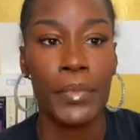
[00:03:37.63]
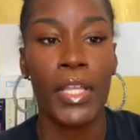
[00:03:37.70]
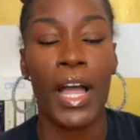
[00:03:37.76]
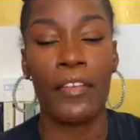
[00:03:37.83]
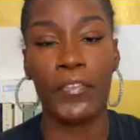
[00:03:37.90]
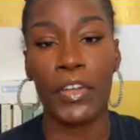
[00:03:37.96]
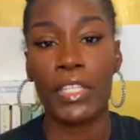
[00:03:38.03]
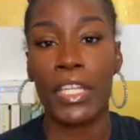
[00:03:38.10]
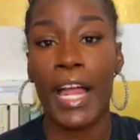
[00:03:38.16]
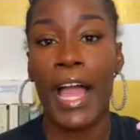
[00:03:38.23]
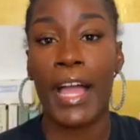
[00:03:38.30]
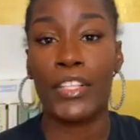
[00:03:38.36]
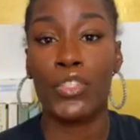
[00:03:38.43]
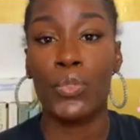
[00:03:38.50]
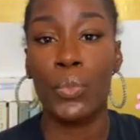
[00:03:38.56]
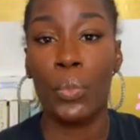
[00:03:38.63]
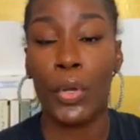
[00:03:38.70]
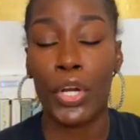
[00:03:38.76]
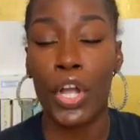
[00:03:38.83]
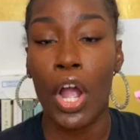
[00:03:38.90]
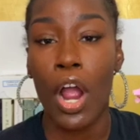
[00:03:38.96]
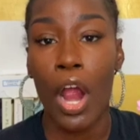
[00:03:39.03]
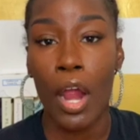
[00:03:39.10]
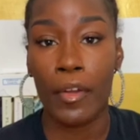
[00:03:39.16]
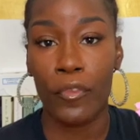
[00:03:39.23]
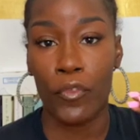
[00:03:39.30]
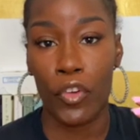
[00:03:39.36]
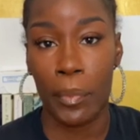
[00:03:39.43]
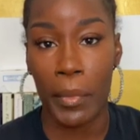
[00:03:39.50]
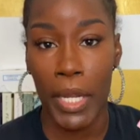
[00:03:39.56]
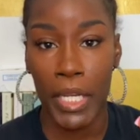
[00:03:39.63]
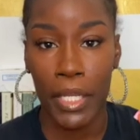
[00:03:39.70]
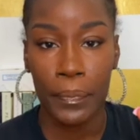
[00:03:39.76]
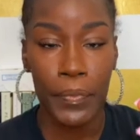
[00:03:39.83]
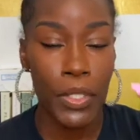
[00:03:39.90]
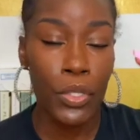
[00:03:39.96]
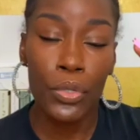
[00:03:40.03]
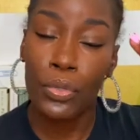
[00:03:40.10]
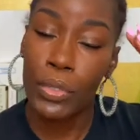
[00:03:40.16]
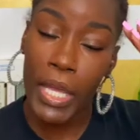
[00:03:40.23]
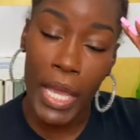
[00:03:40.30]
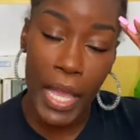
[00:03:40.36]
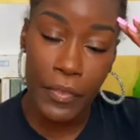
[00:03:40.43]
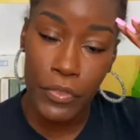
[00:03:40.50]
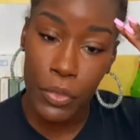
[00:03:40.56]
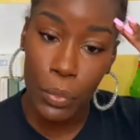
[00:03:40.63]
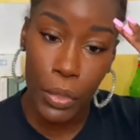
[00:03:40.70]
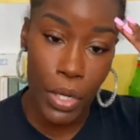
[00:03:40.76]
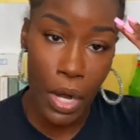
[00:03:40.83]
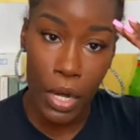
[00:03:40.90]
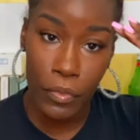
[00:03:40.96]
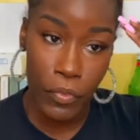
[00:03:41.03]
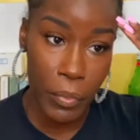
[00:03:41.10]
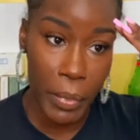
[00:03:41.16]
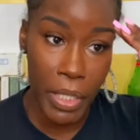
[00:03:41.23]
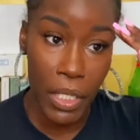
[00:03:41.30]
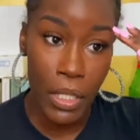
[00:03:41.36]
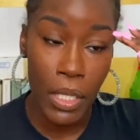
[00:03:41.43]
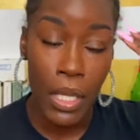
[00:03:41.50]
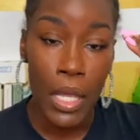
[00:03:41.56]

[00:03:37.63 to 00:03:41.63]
I felt that I had to work hard for money. You do not have to work hard for money.